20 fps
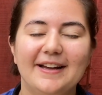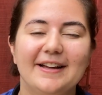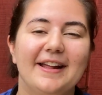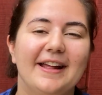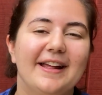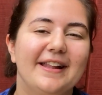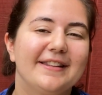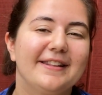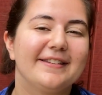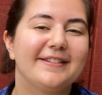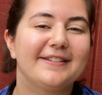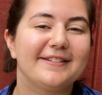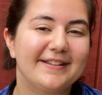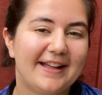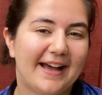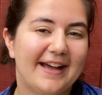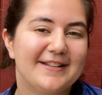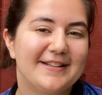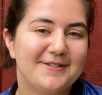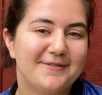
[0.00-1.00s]
In the
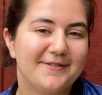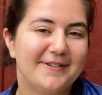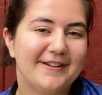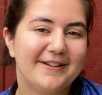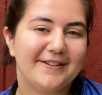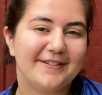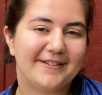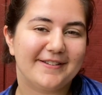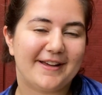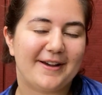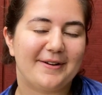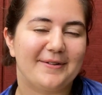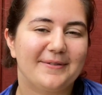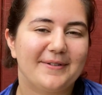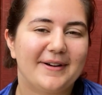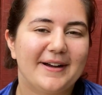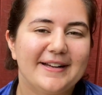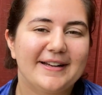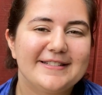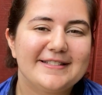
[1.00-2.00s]
last video that
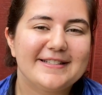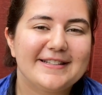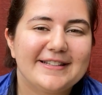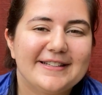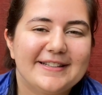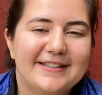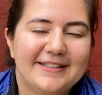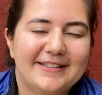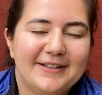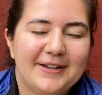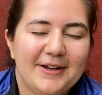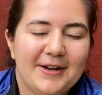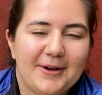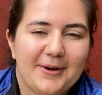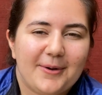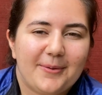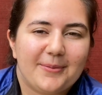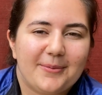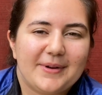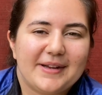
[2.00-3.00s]
I did,
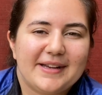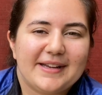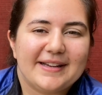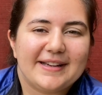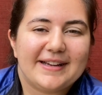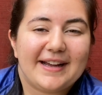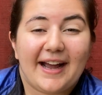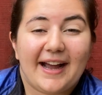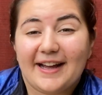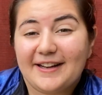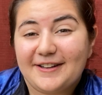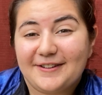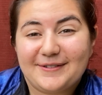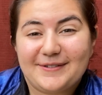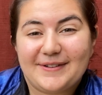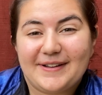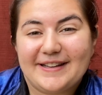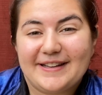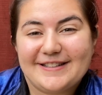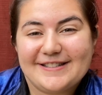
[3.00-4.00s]
we kind
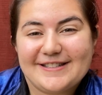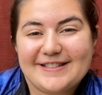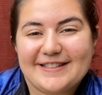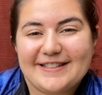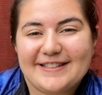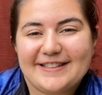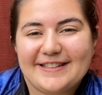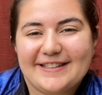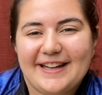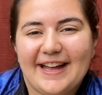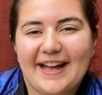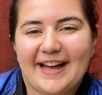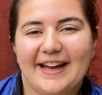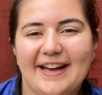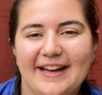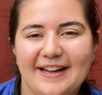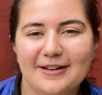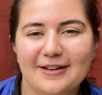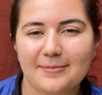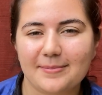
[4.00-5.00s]
of hinted
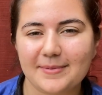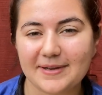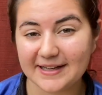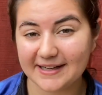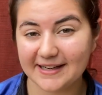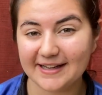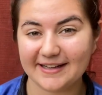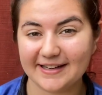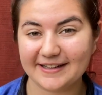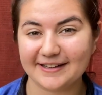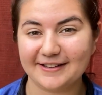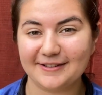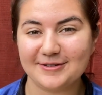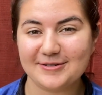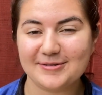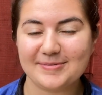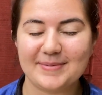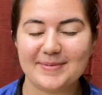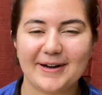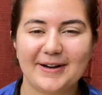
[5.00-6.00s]
at me getting a
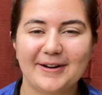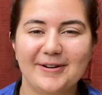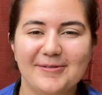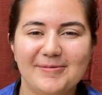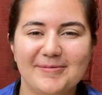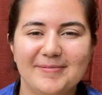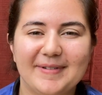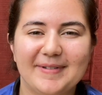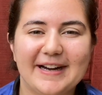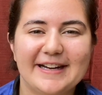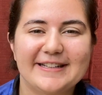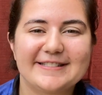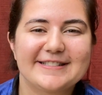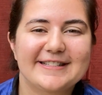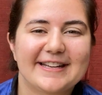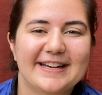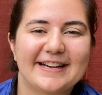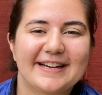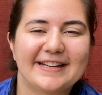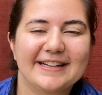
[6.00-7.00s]
new bow.
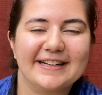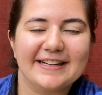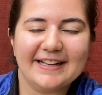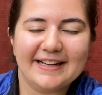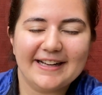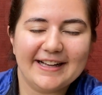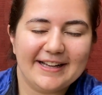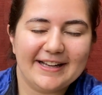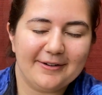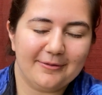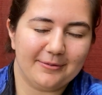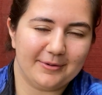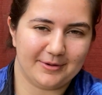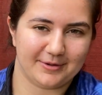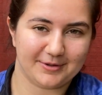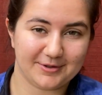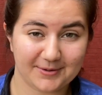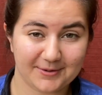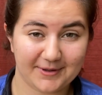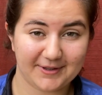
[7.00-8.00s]
We
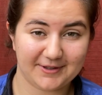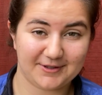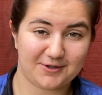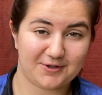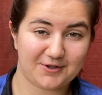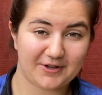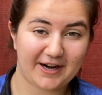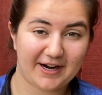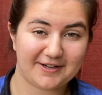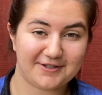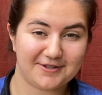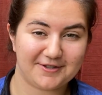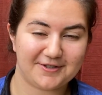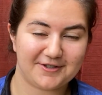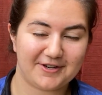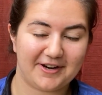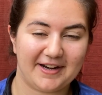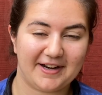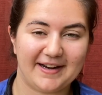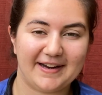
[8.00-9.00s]
were doing distraction
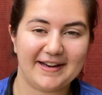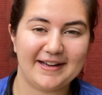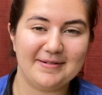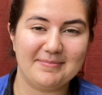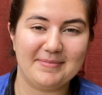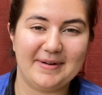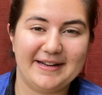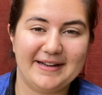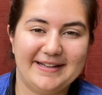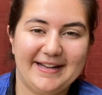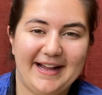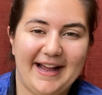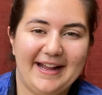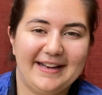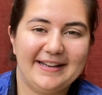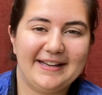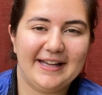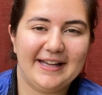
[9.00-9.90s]
training and my dad